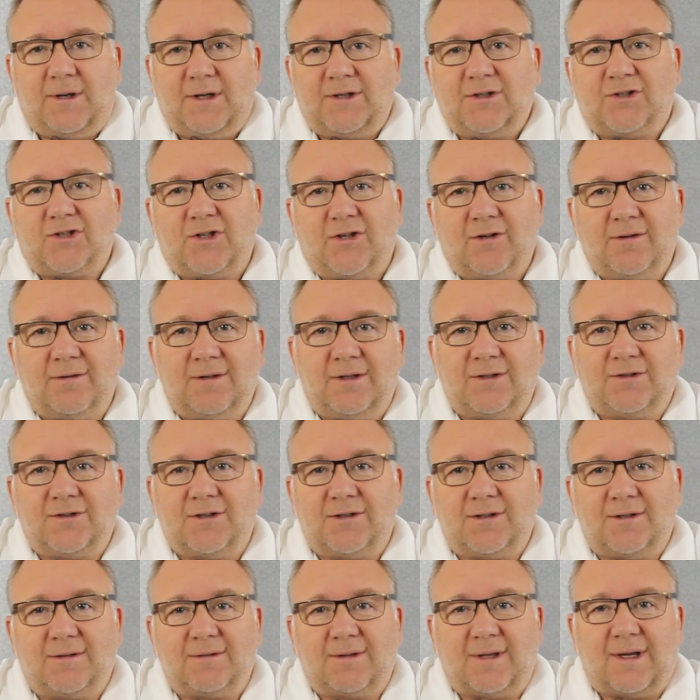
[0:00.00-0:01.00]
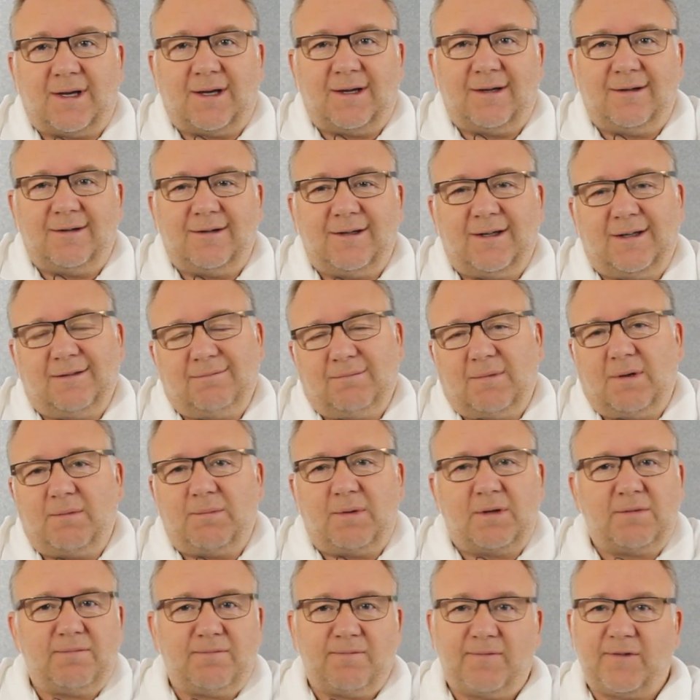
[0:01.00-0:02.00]
internally to do that, it'd
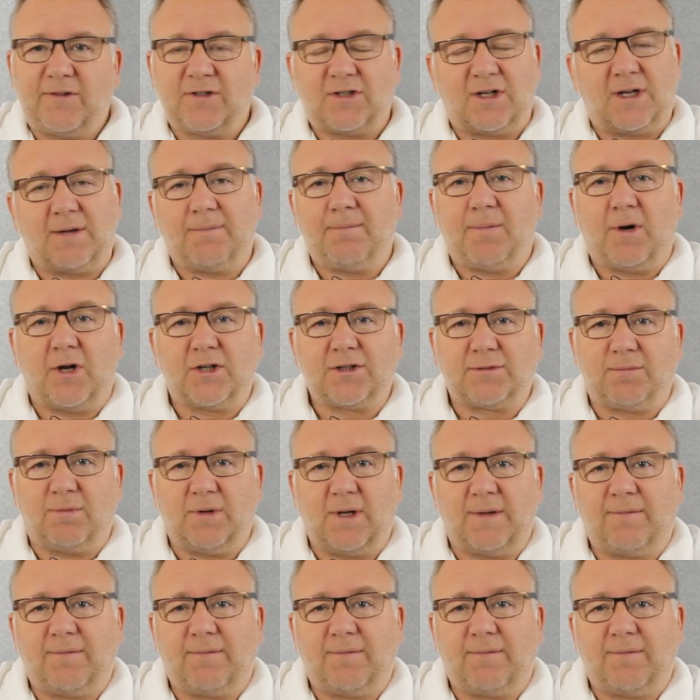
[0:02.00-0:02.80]
be physically impossible.